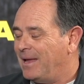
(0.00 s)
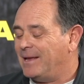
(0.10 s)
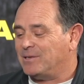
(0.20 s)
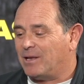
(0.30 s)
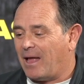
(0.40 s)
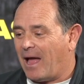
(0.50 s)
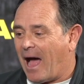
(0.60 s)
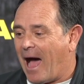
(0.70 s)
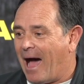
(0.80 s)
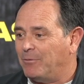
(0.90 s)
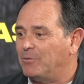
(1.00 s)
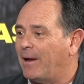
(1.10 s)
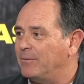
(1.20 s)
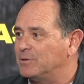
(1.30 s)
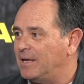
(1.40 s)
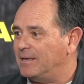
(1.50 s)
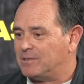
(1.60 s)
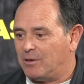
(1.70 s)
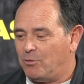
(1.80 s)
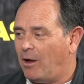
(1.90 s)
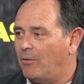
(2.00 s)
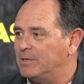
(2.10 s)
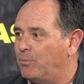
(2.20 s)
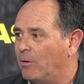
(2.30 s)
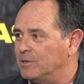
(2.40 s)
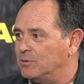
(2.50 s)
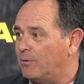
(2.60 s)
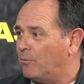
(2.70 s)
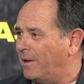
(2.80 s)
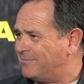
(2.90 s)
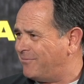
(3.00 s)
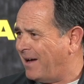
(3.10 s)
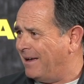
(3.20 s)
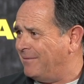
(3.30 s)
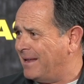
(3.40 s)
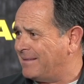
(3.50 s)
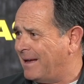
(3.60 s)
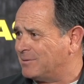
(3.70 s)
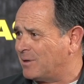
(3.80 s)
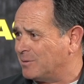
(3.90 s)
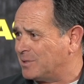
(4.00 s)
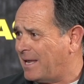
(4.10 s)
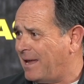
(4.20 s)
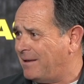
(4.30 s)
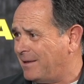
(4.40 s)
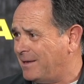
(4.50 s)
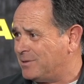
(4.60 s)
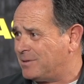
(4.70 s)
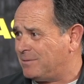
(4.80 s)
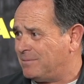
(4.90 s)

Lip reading: He's like, I would rather see, instead of doing all these boards, so they're what, $8,000 a day at least?